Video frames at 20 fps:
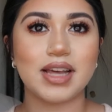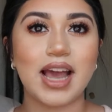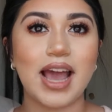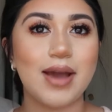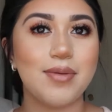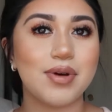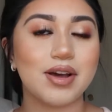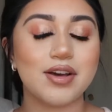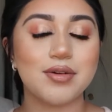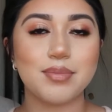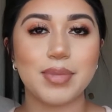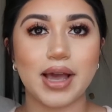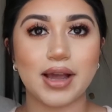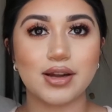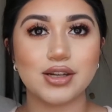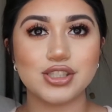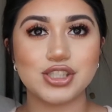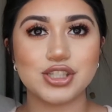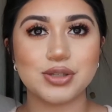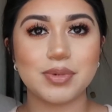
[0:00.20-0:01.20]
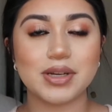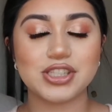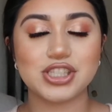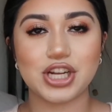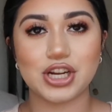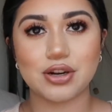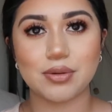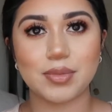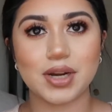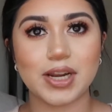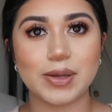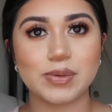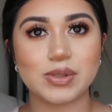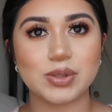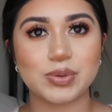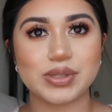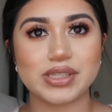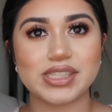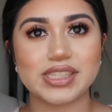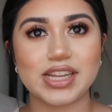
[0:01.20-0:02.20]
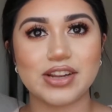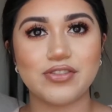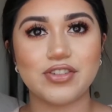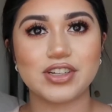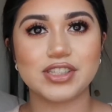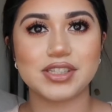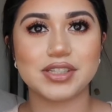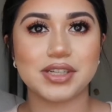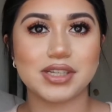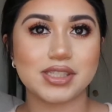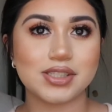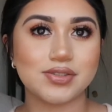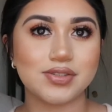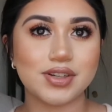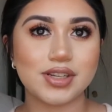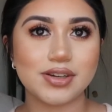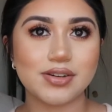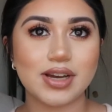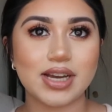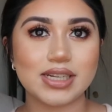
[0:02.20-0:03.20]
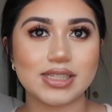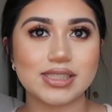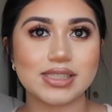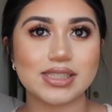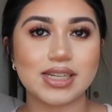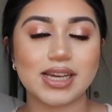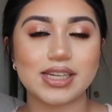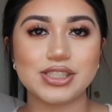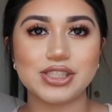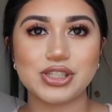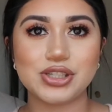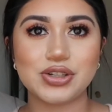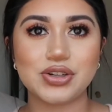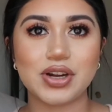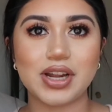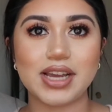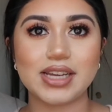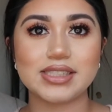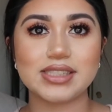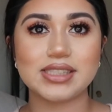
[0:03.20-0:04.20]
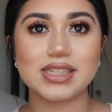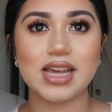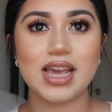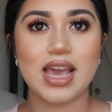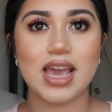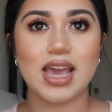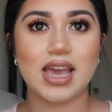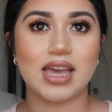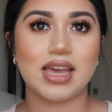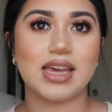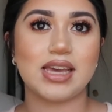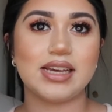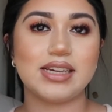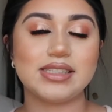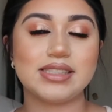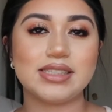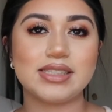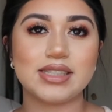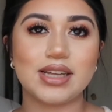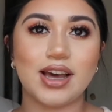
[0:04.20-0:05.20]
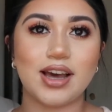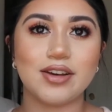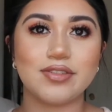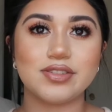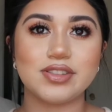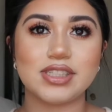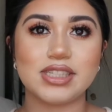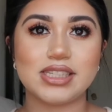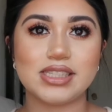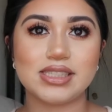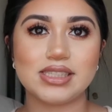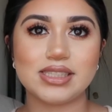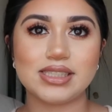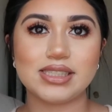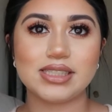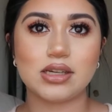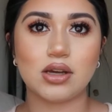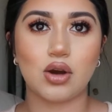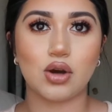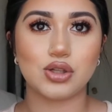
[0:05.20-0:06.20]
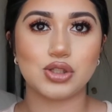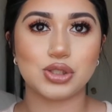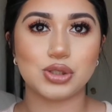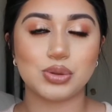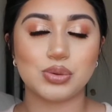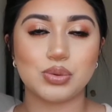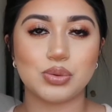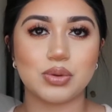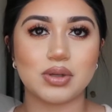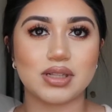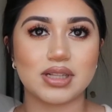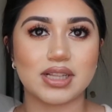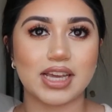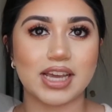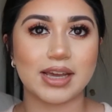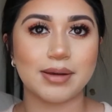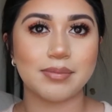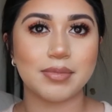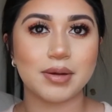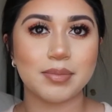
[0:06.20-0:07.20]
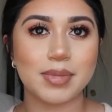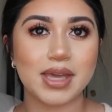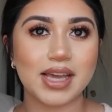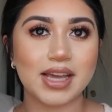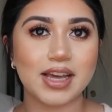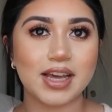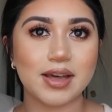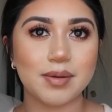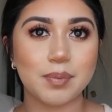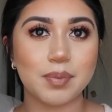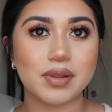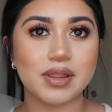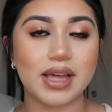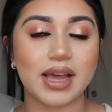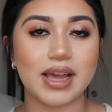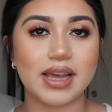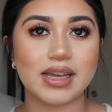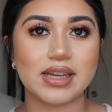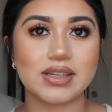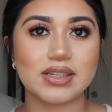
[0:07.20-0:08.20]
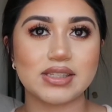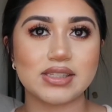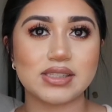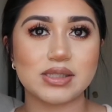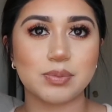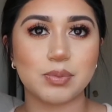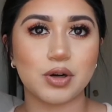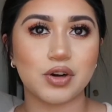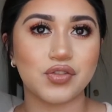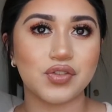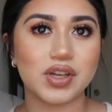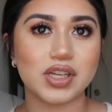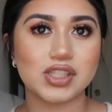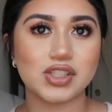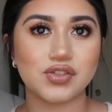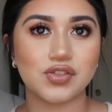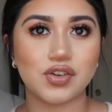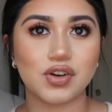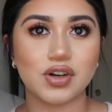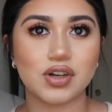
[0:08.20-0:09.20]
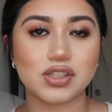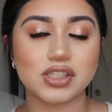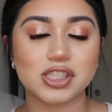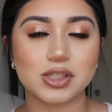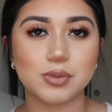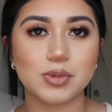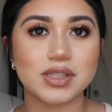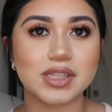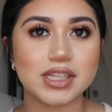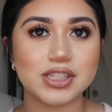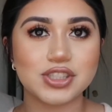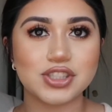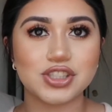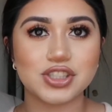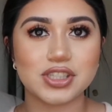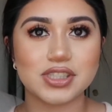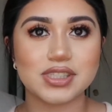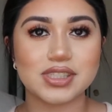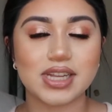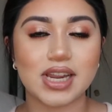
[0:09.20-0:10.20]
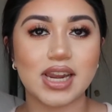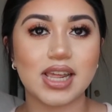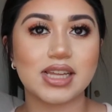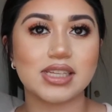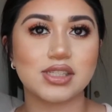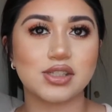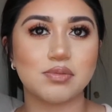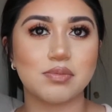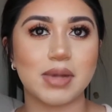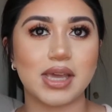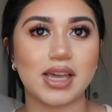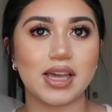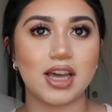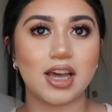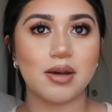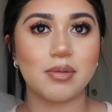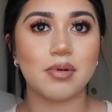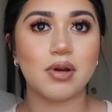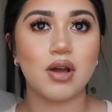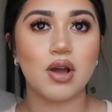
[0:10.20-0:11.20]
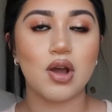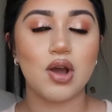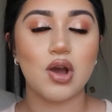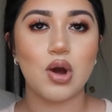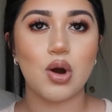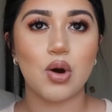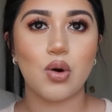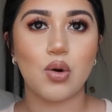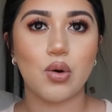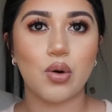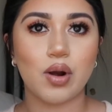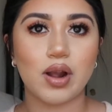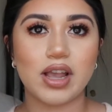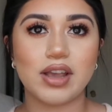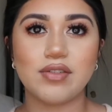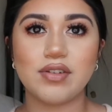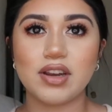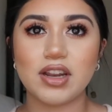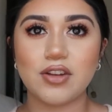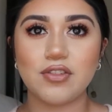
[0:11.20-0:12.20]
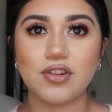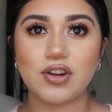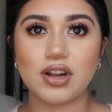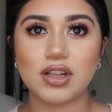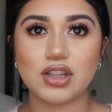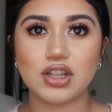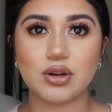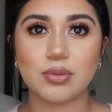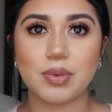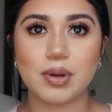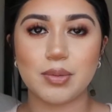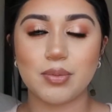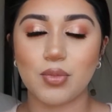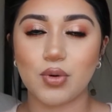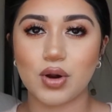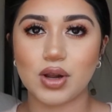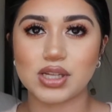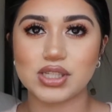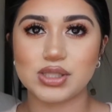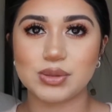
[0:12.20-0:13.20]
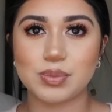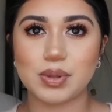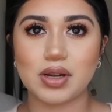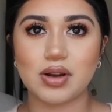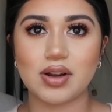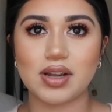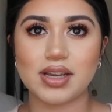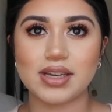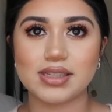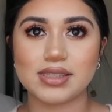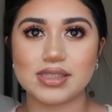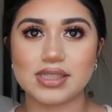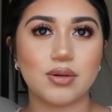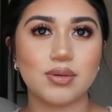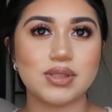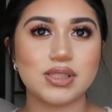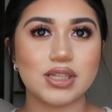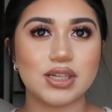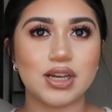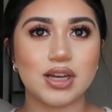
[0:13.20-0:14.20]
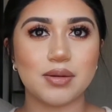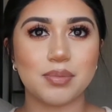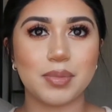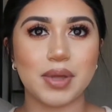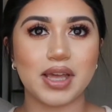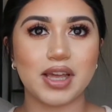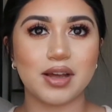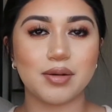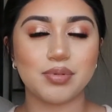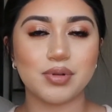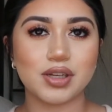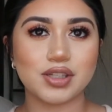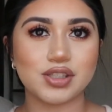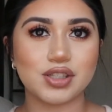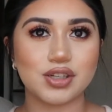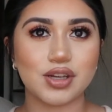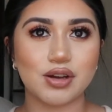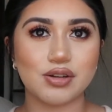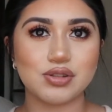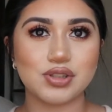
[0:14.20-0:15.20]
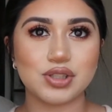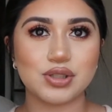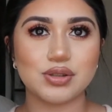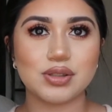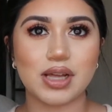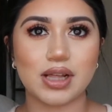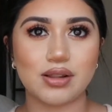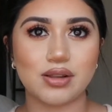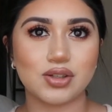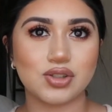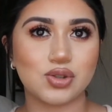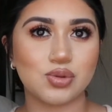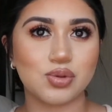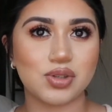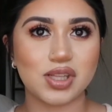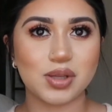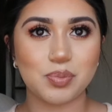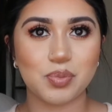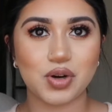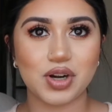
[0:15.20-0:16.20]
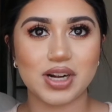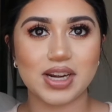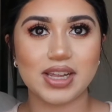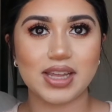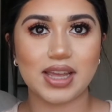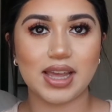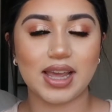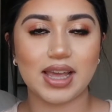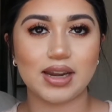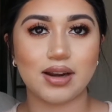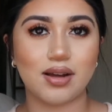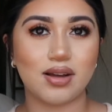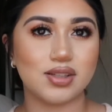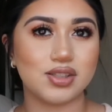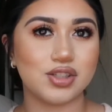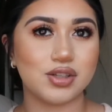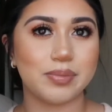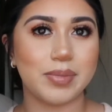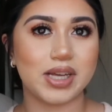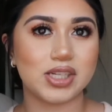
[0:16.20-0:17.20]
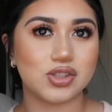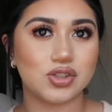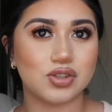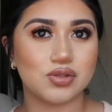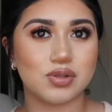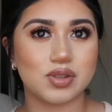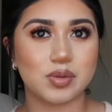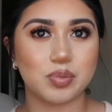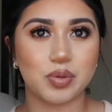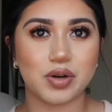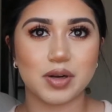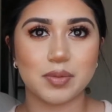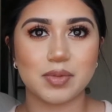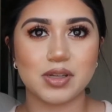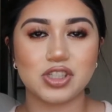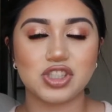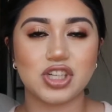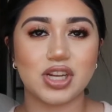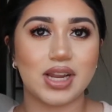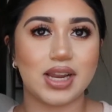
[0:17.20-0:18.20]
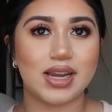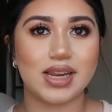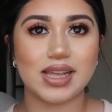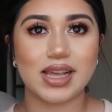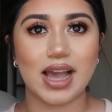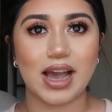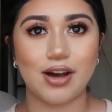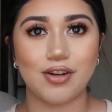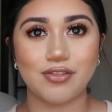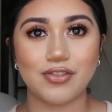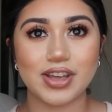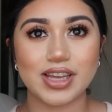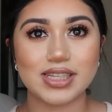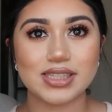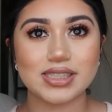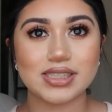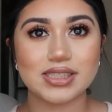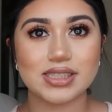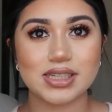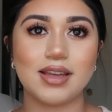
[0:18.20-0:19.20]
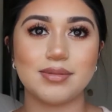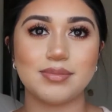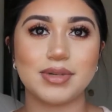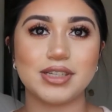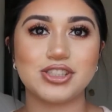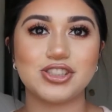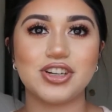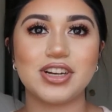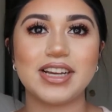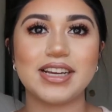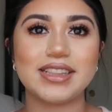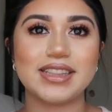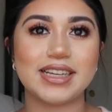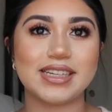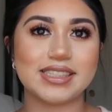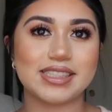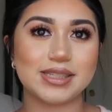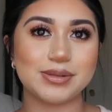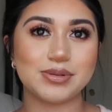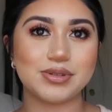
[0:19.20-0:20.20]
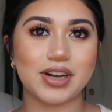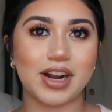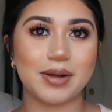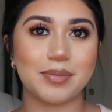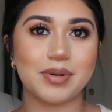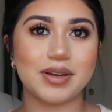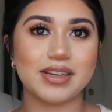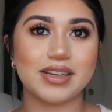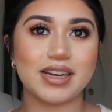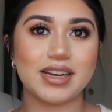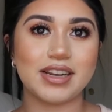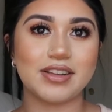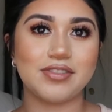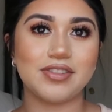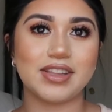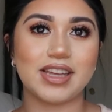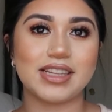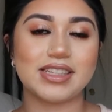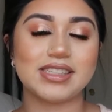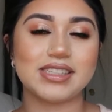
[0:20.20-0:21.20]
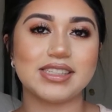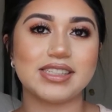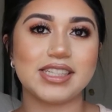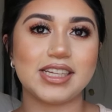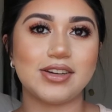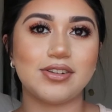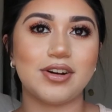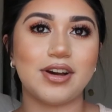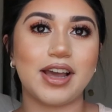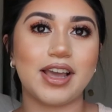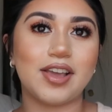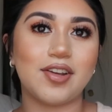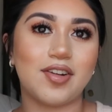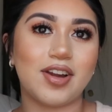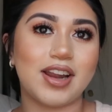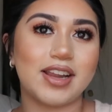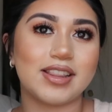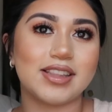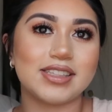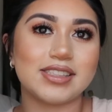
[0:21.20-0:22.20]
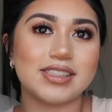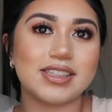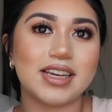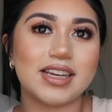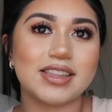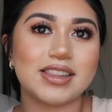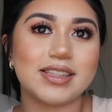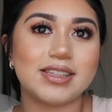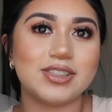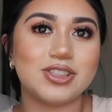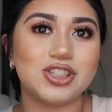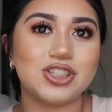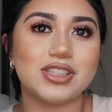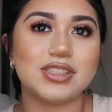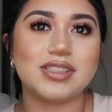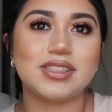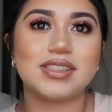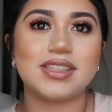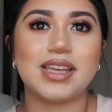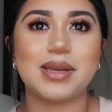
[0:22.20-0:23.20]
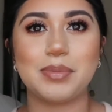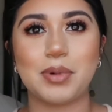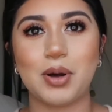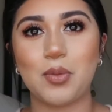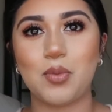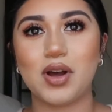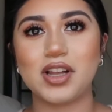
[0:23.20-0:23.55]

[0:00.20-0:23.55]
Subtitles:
Hi, welcome back to my channel. My name is Marissa. For today's video, I decided to create a soft, easy, go-to glam makeup that is perfect for someone that's just getting into makeup, or even if you're a little bit more experienced. Always a good makeup look to go to that looks really pretty and also matches with pretty much any outfits. Make sure to hit that subscribe button, and if you'd like to see how I create this look, then just keep on